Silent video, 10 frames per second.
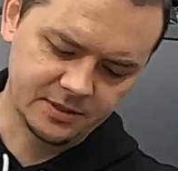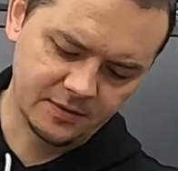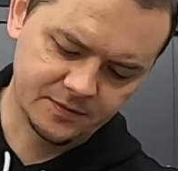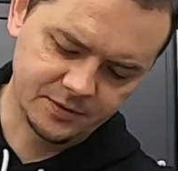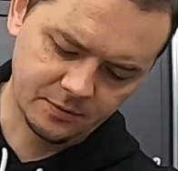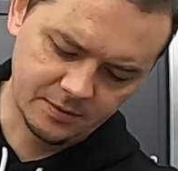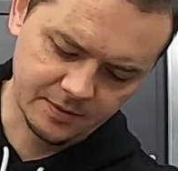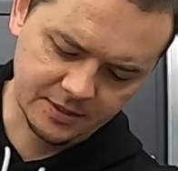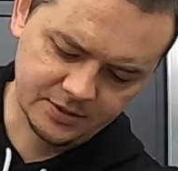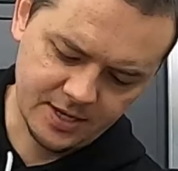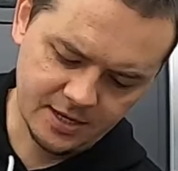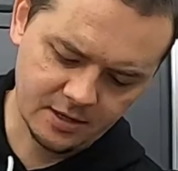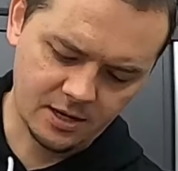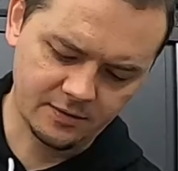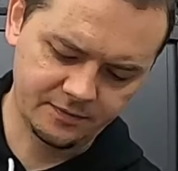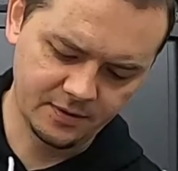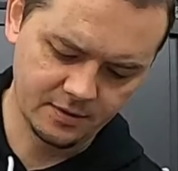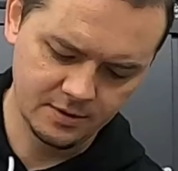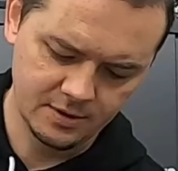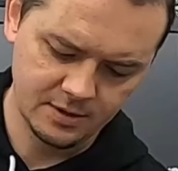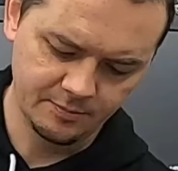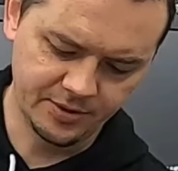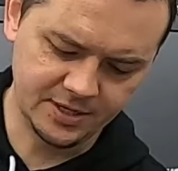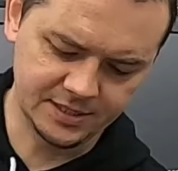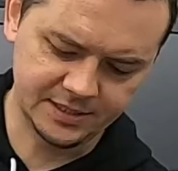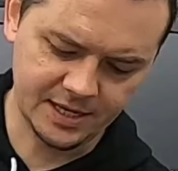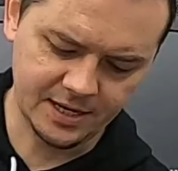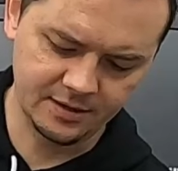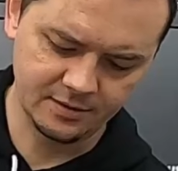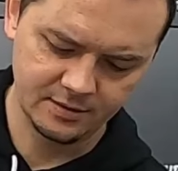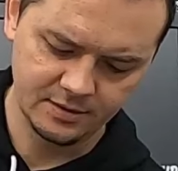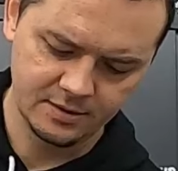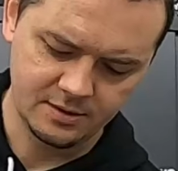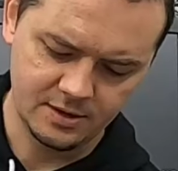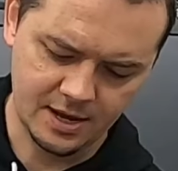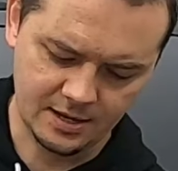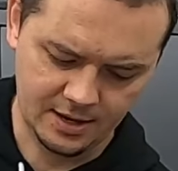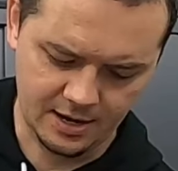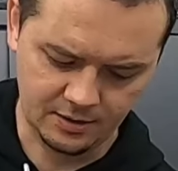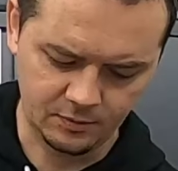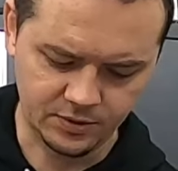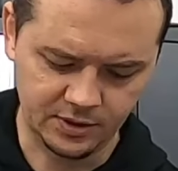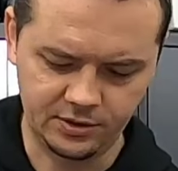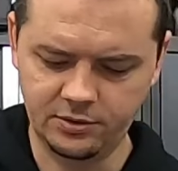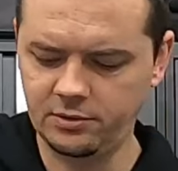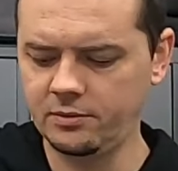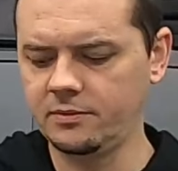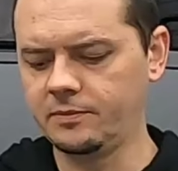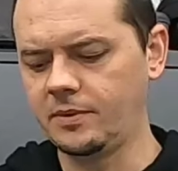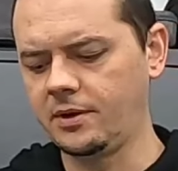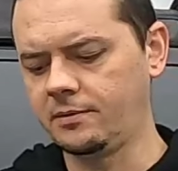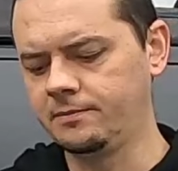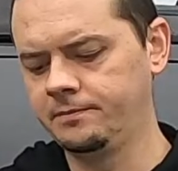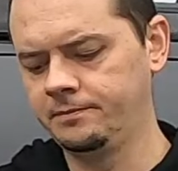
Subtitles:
stuff, so I'm going to take it off, put it aside, and then we'll continue from there.